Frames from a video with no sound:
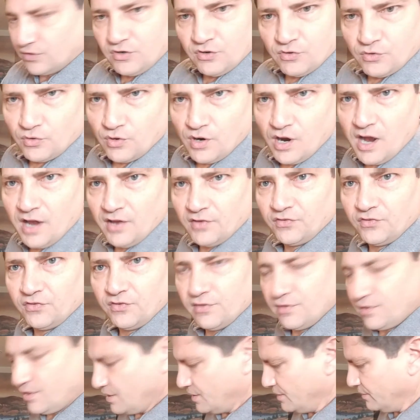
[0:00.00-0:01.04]
across
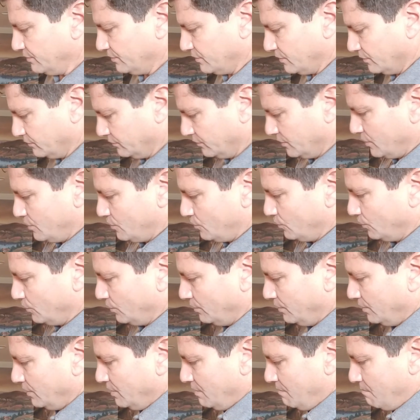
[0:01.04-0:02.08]
the
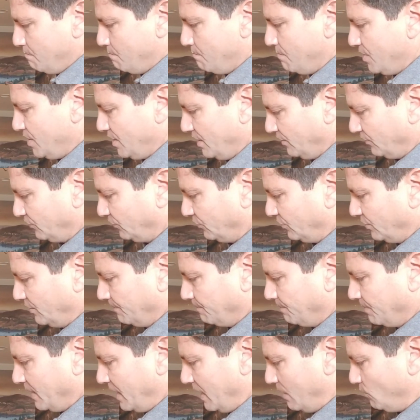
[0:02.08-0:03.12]
lower mist.
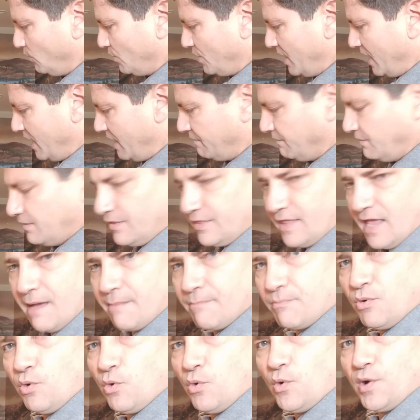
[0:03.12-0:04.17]
And when you have it at
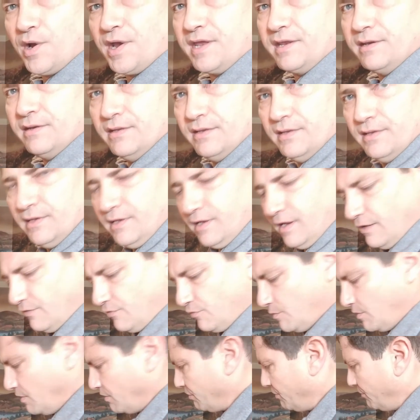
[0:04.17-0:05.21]
that point,
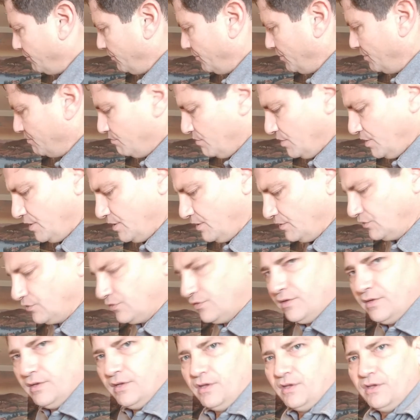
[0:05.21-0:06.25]
after about 30
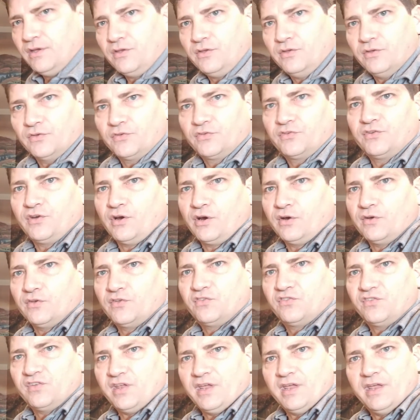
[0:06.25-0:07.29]
minutes, you'll start
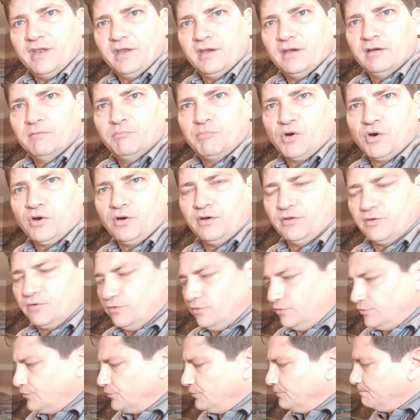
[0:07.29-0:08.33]
seeing
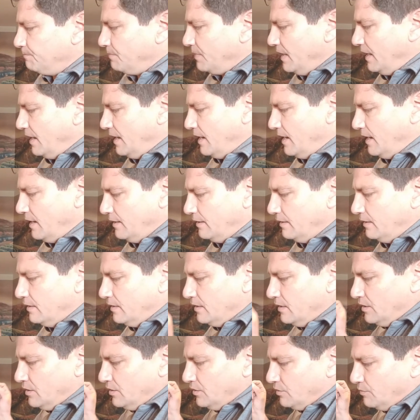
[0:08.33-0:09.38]
particles, and
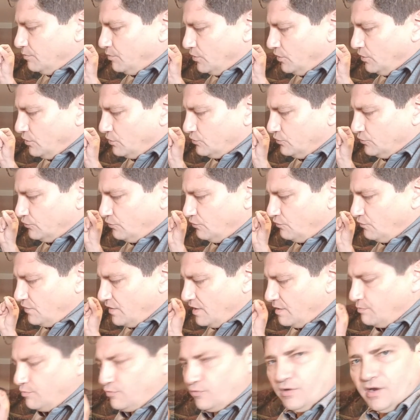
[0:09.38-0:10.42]
the particles will
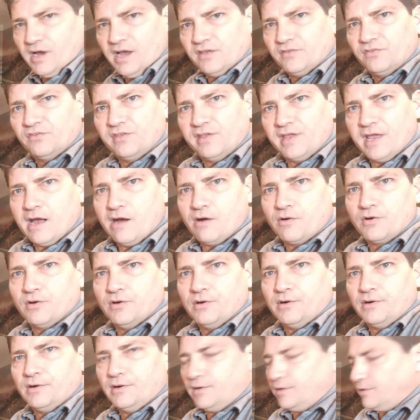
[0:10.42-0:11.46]
vaporize the
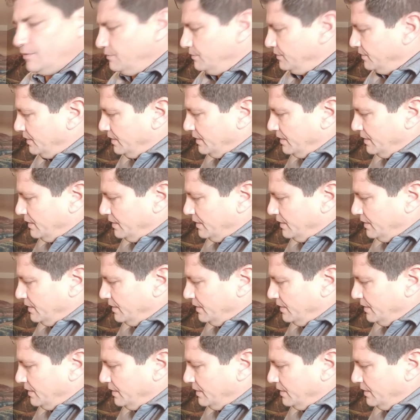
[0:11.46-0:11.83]
alcohol